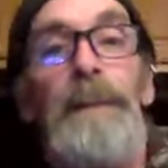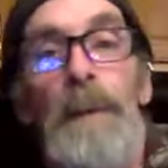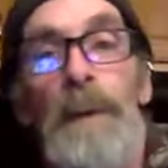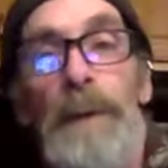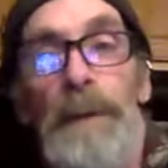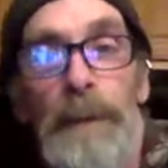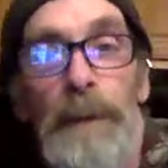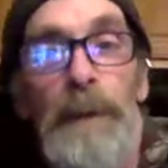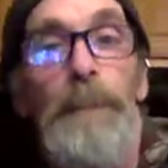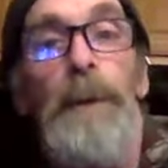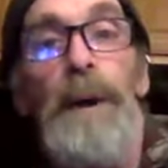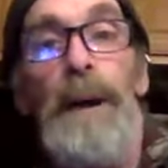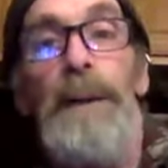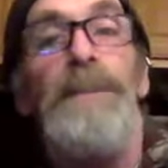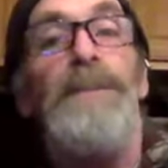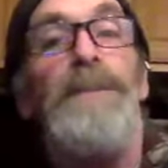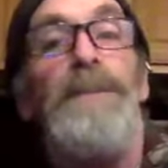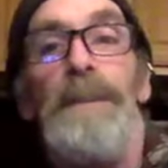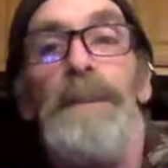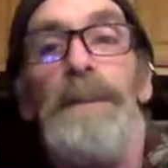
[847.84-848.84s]
with Third
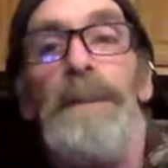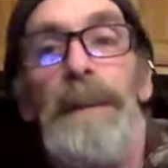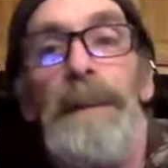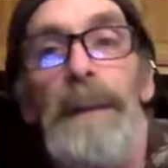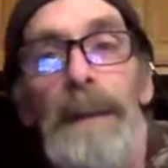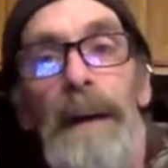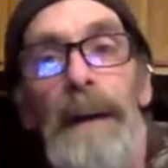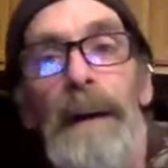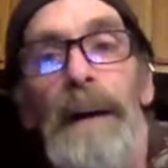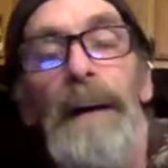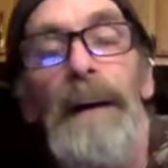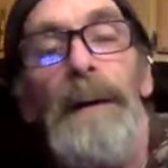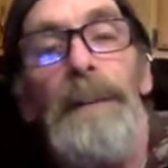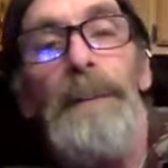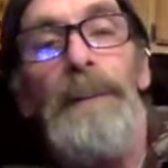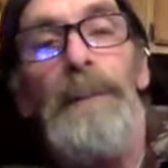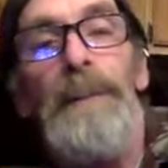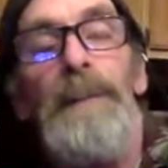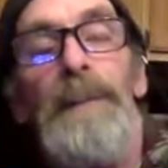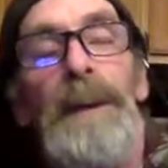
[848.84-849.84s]
Branch.
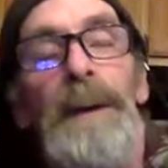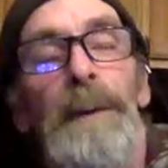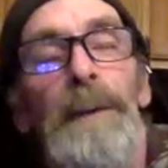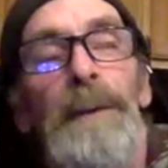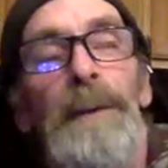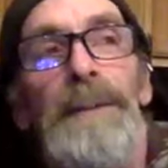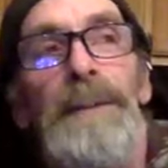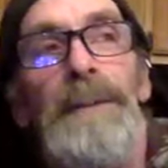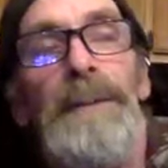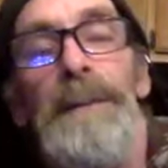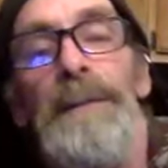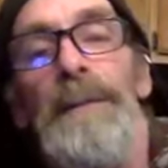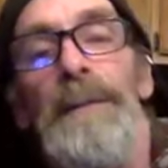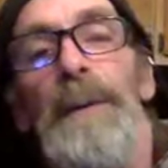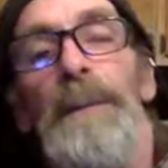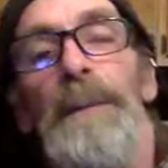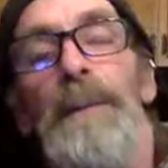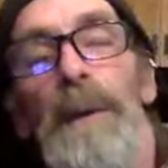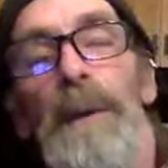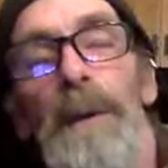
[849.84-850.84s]
That was a
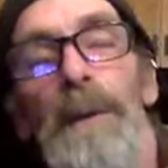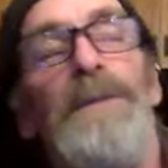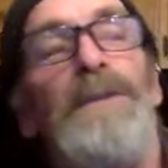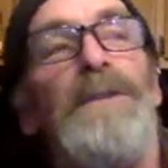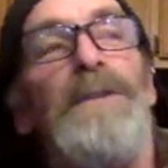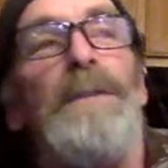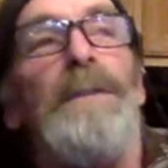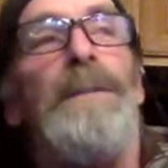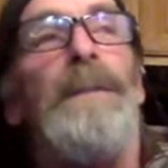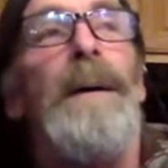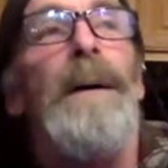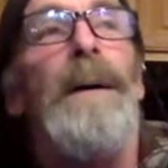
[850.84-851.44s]
different approach,